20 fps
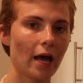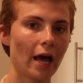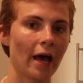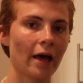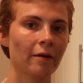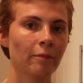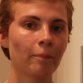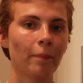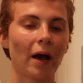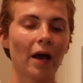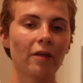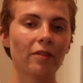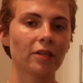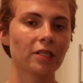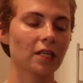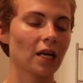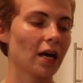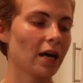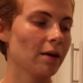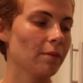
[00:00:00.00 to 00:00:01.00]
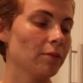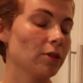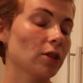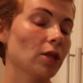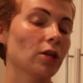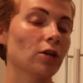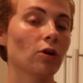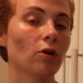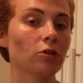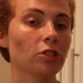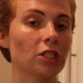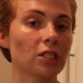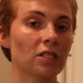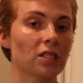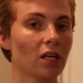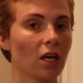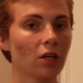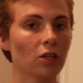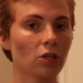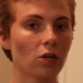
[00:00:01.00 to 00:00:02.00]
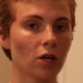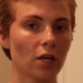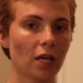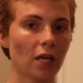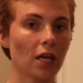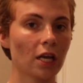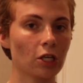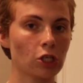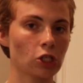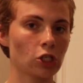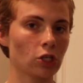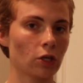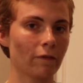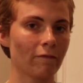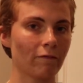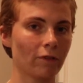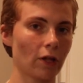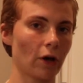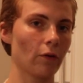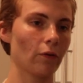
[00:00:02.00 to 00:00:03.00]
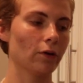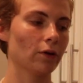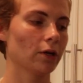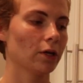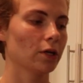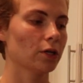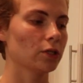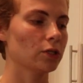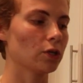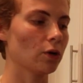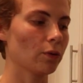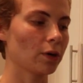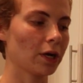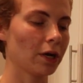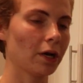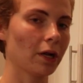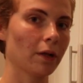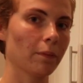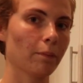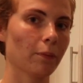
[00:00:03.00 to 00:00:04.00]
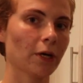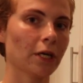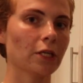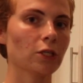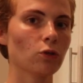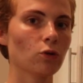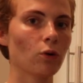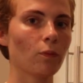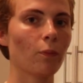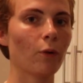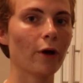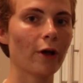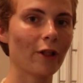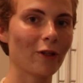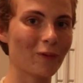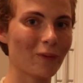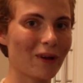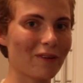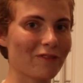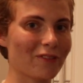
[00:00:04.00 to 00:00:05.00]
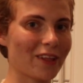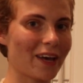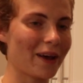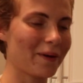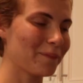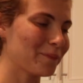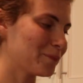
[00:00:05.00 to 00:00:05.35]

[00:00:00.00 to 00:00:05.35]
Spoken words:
And by the time the gnocchi's done cooking, it should float. So we're gonna bring it to a boil and wait for that.